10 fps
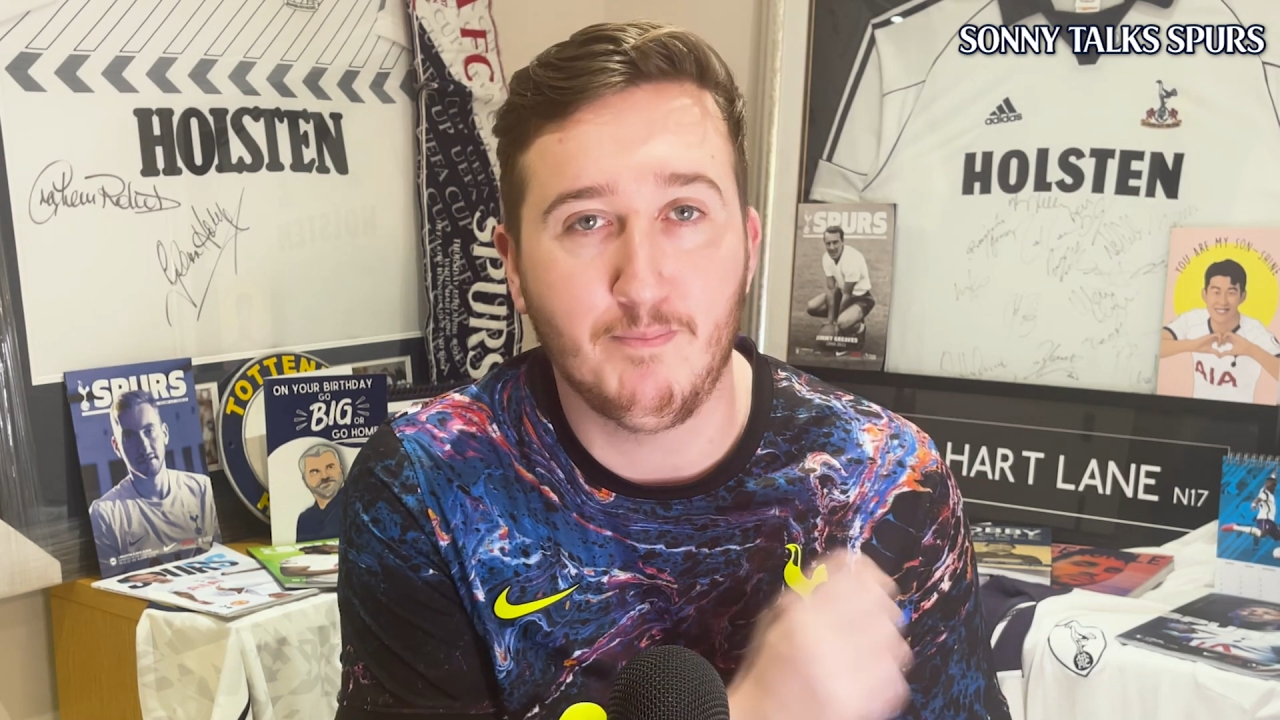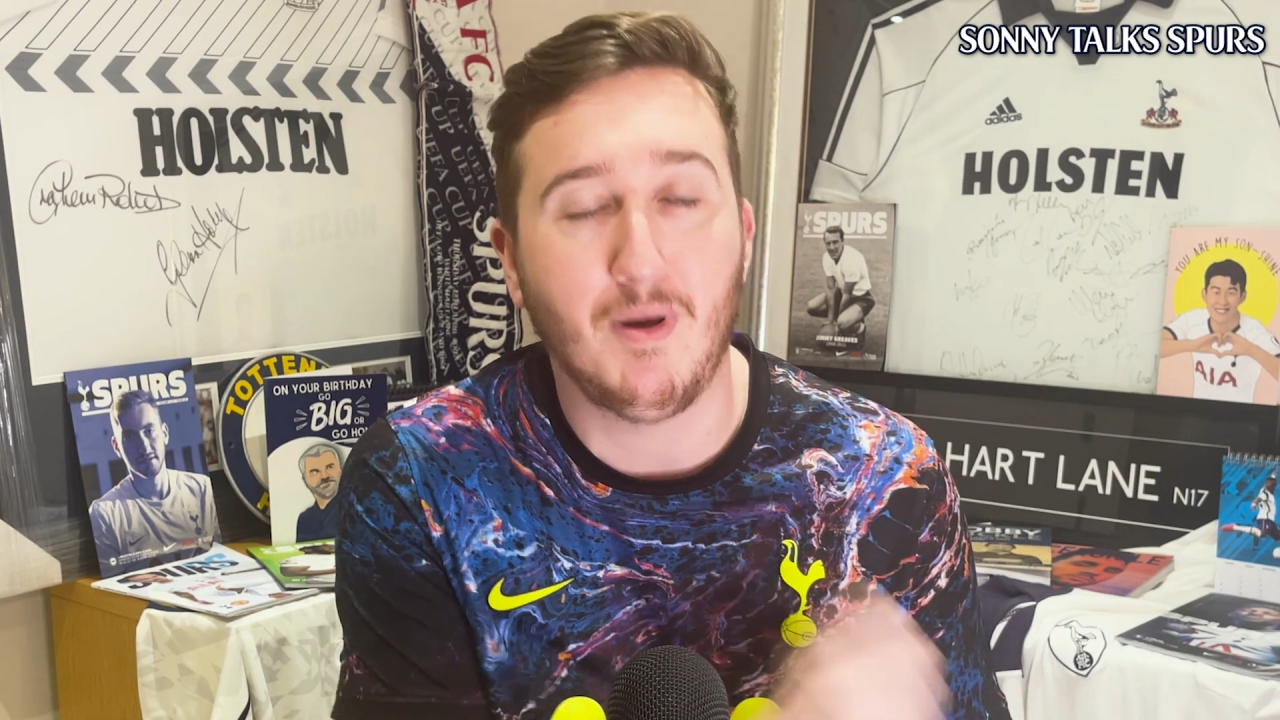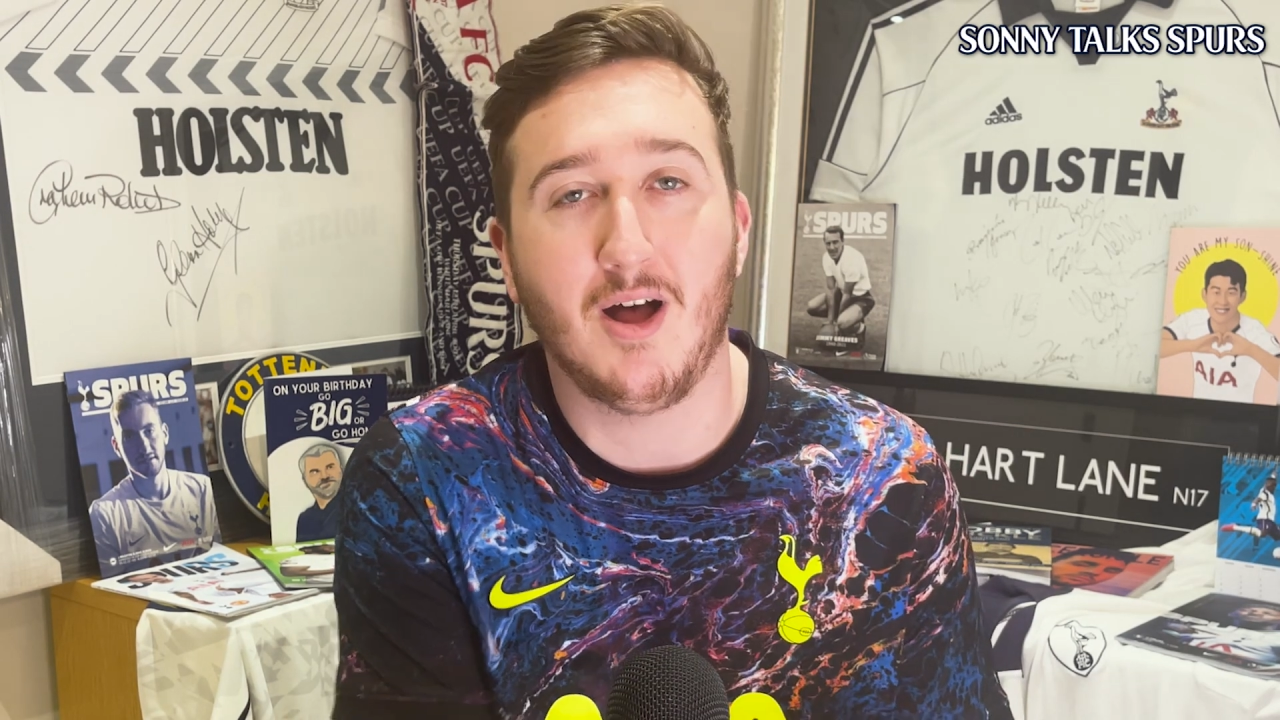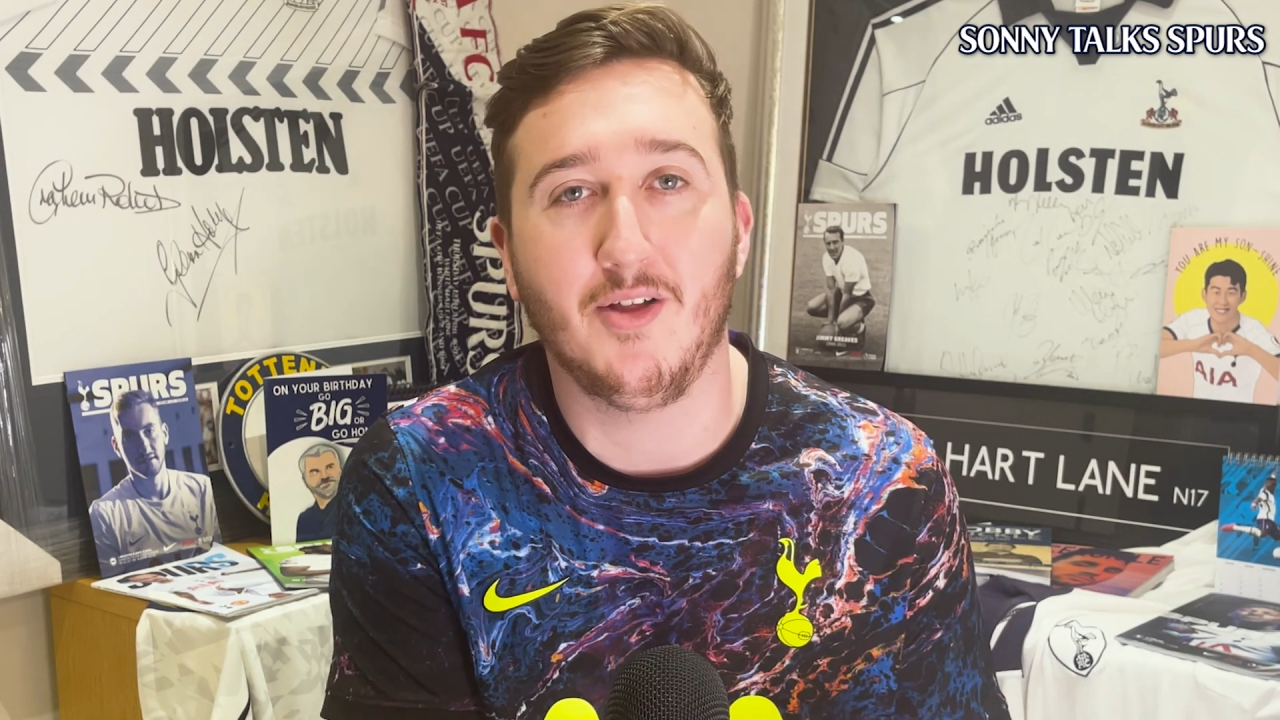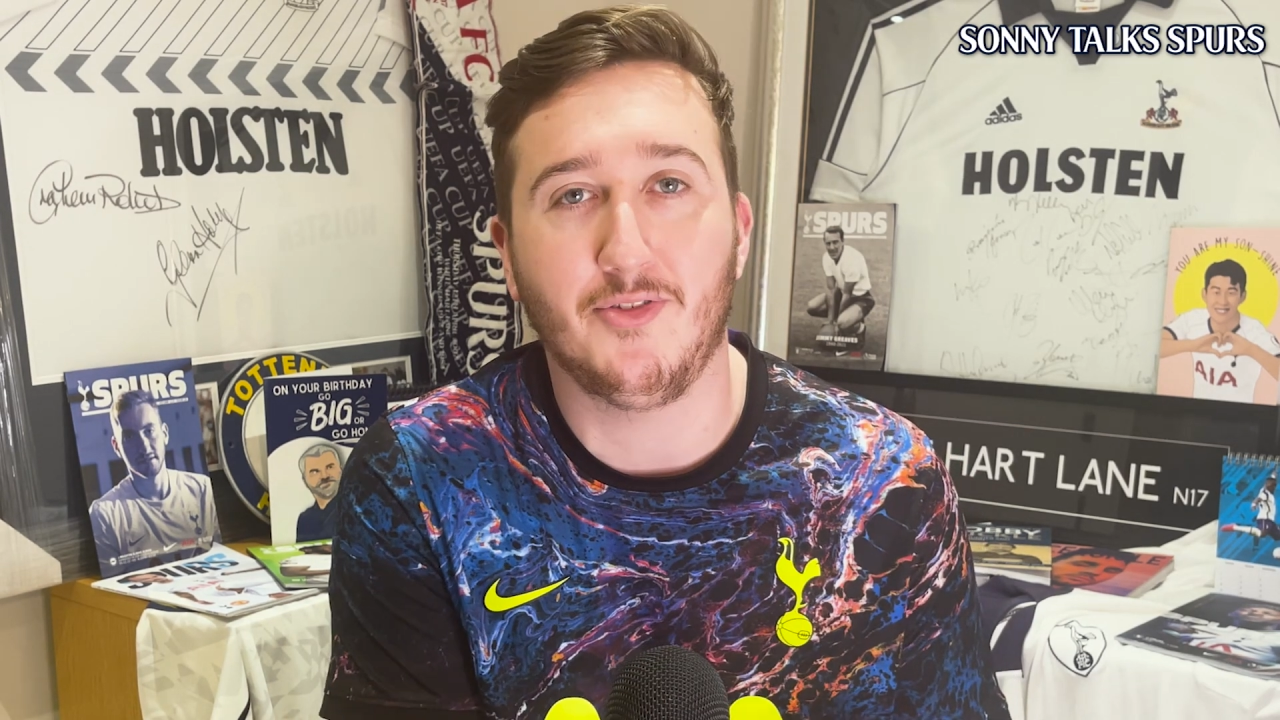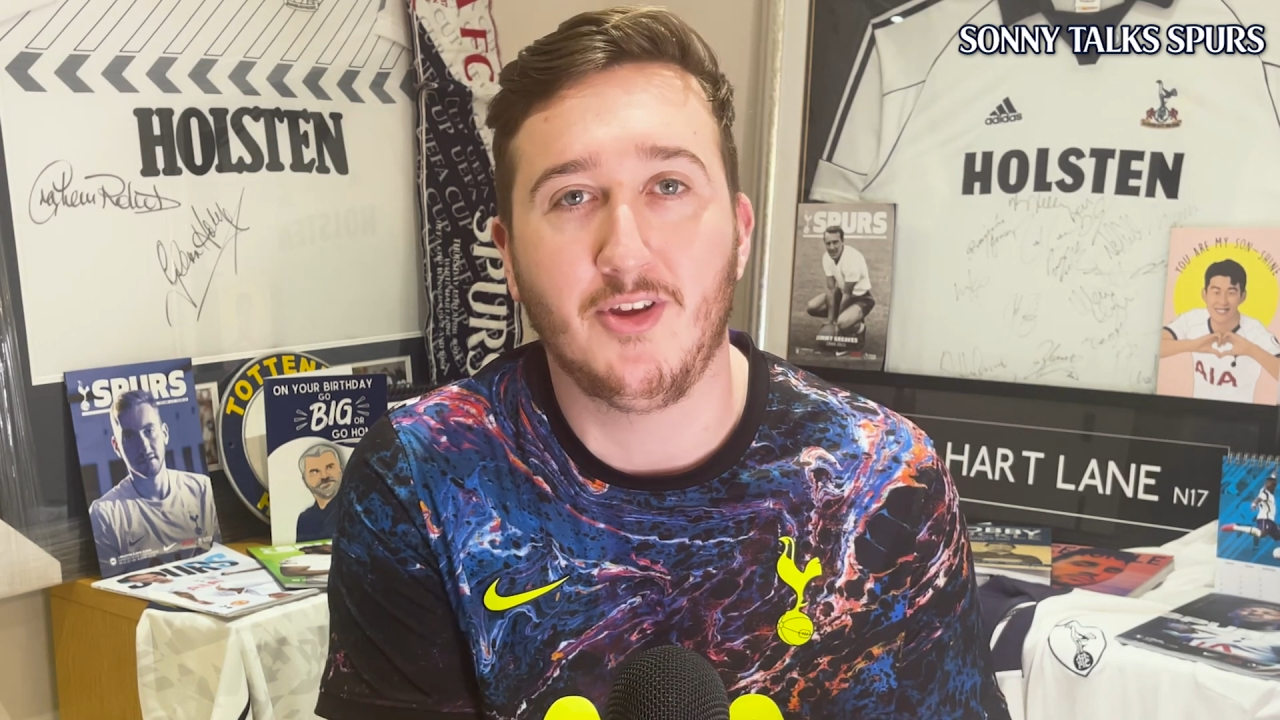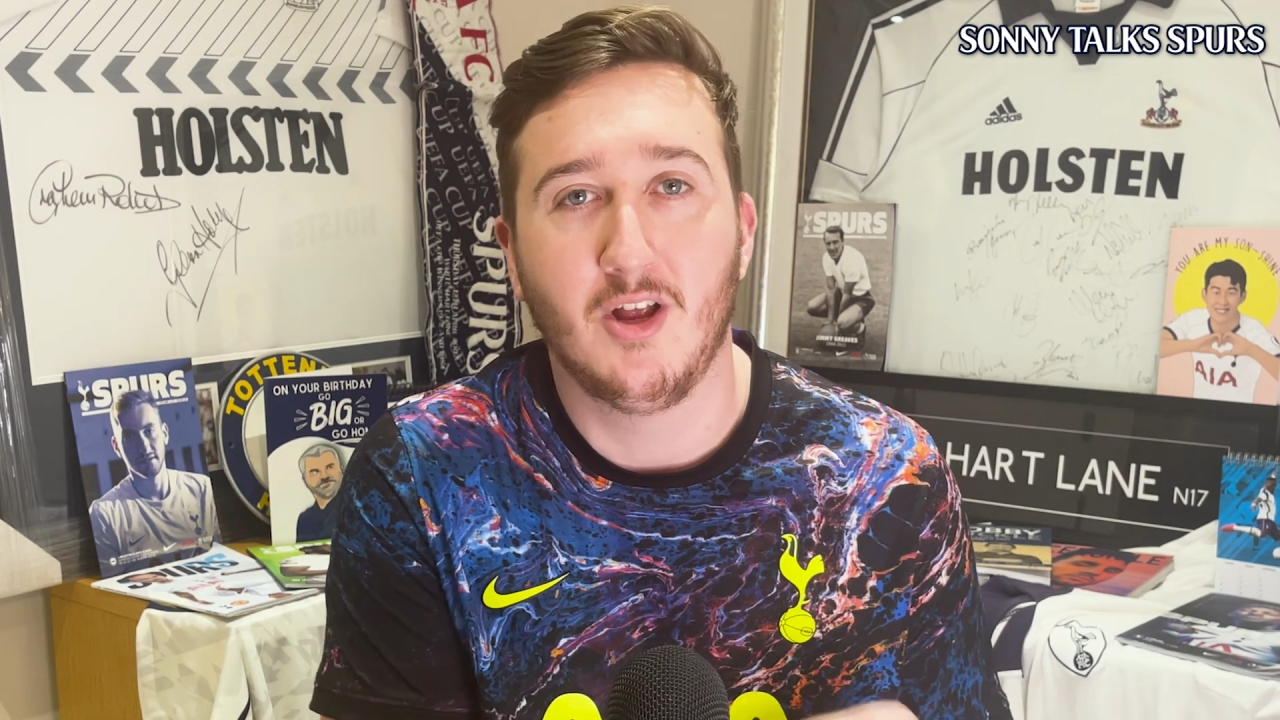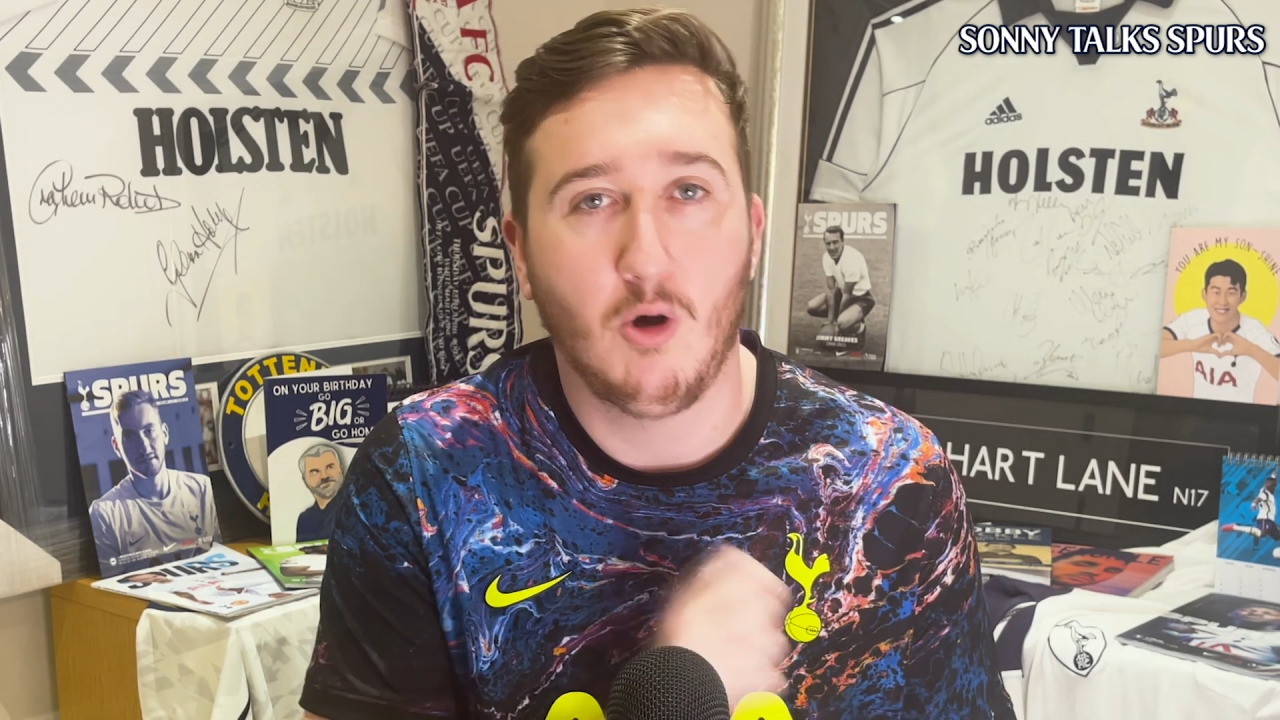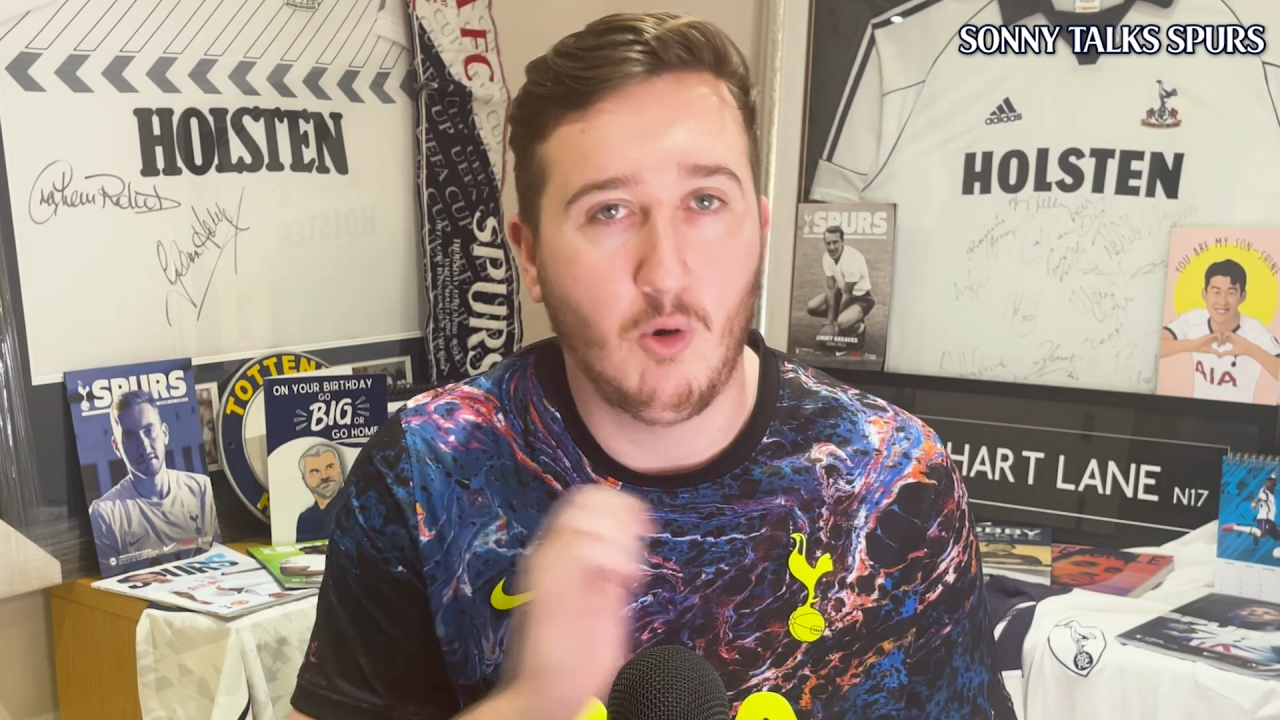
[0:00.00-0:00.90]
But